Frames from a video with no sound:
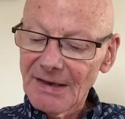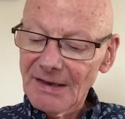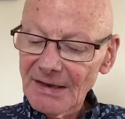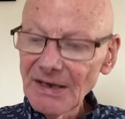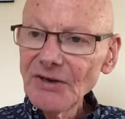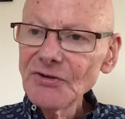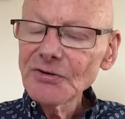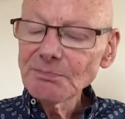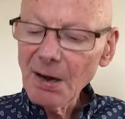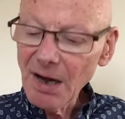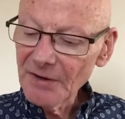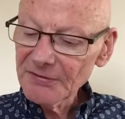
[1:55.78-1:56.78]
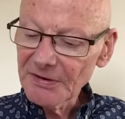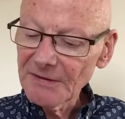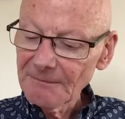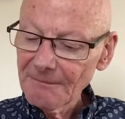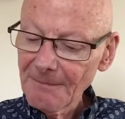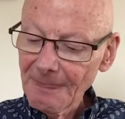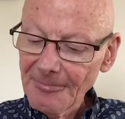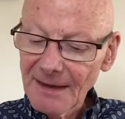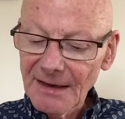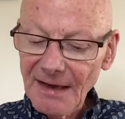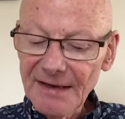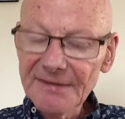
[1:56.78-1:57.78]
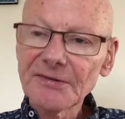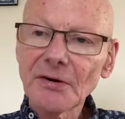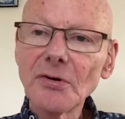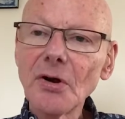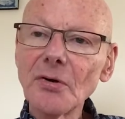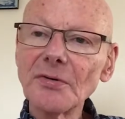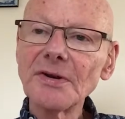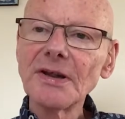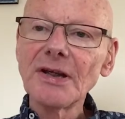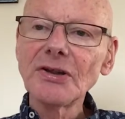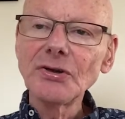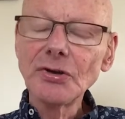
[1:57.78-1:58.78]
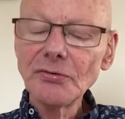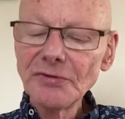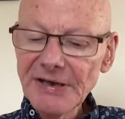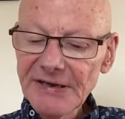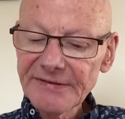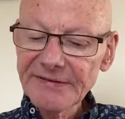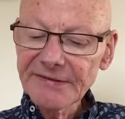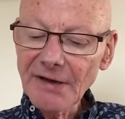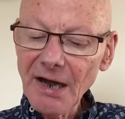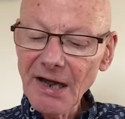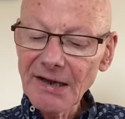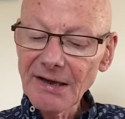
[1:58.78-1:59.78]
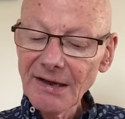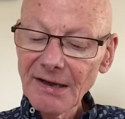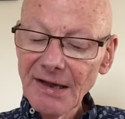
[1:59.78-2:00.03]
Each potter has their own unique style